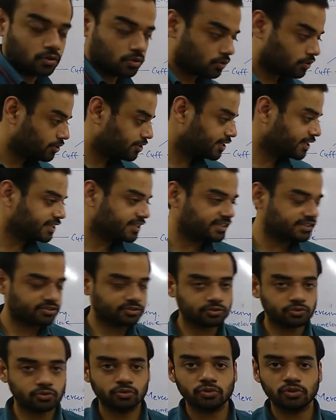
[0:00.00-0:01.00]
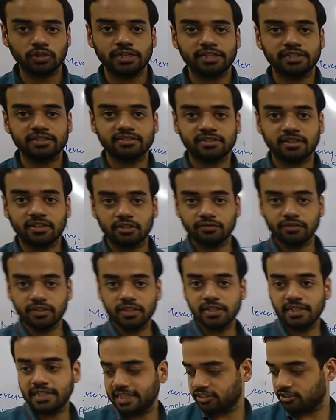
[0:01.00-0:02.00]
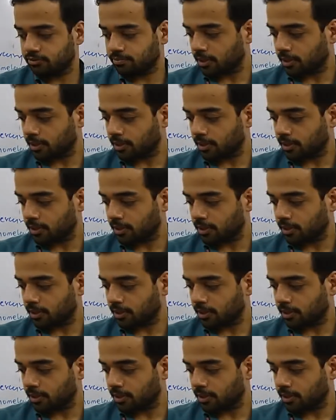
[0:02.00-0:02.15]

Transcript: Alright guys, so let us start with the next